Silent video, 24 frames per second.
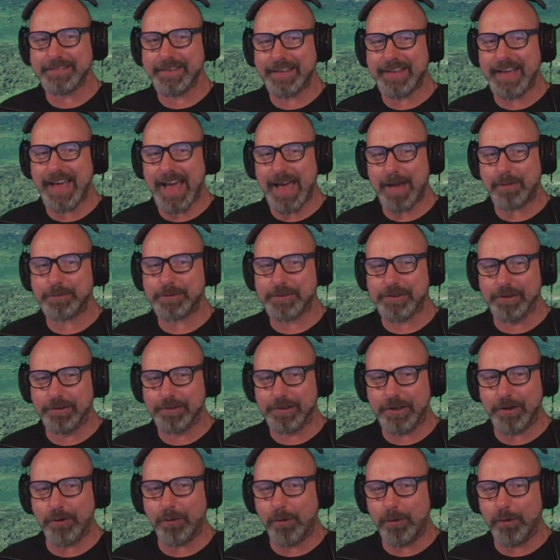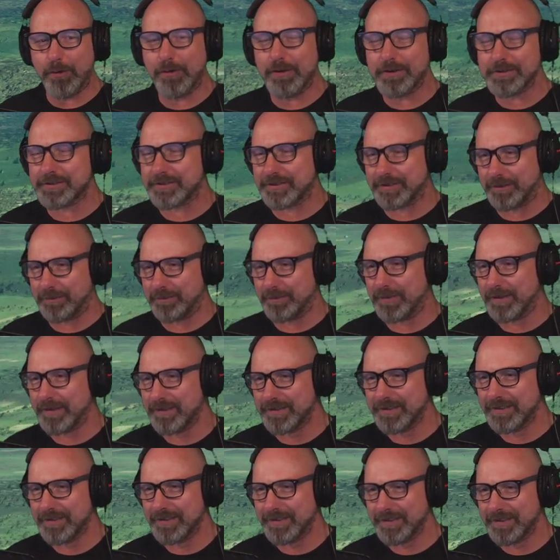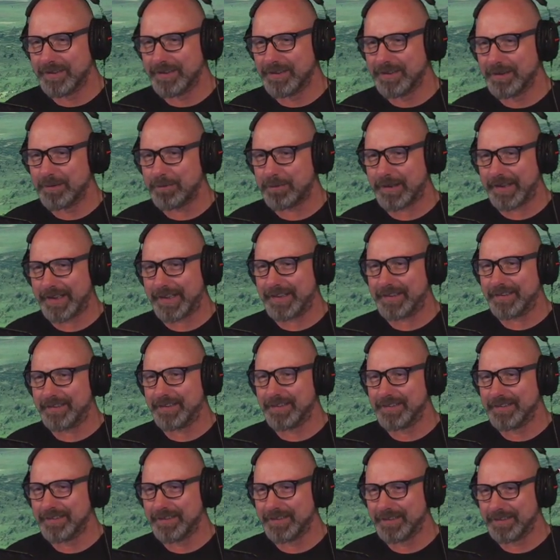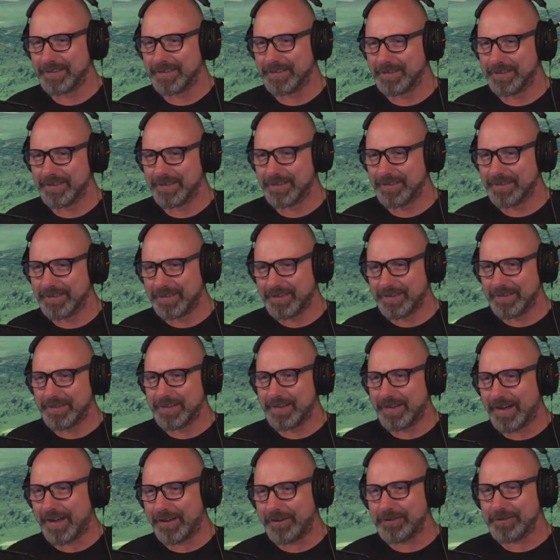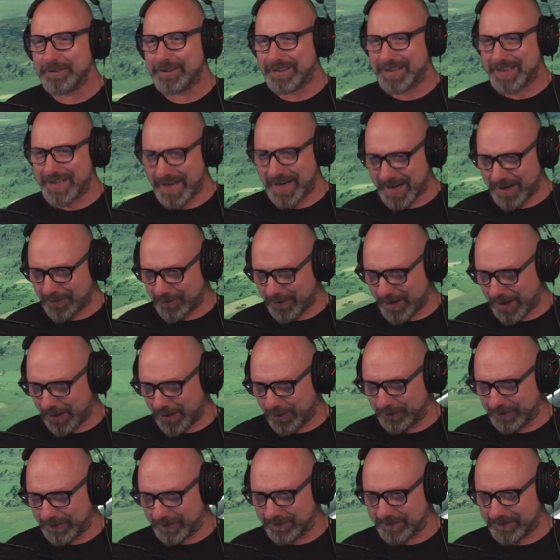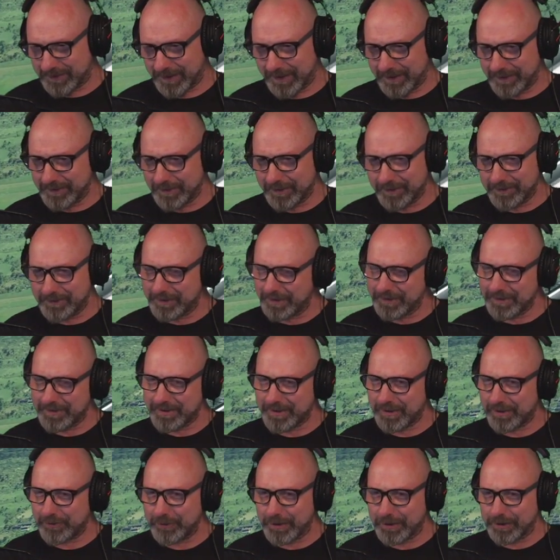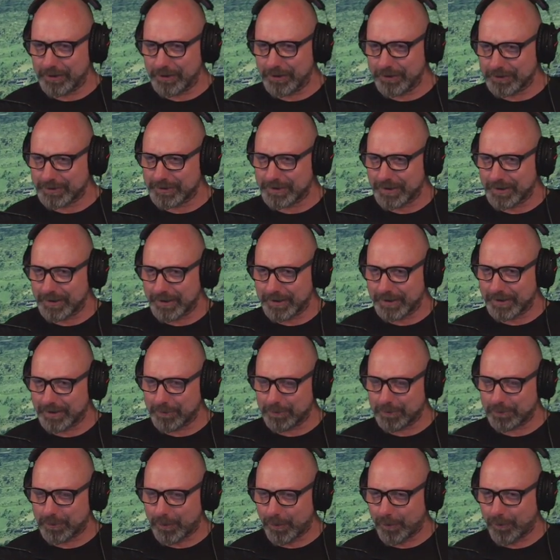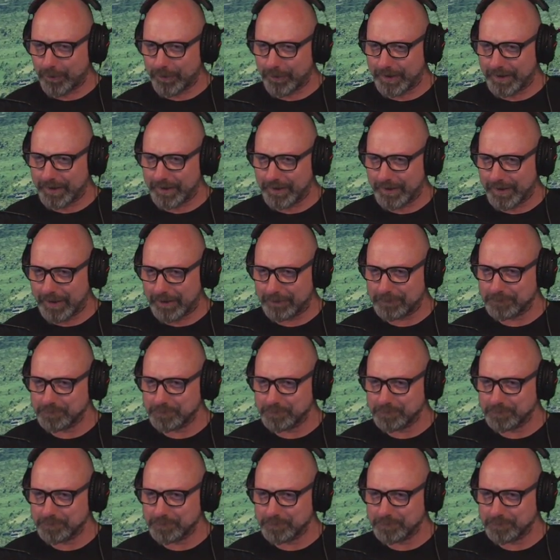an absolutely awesome plane. I don't care how the interior looks like. Probably I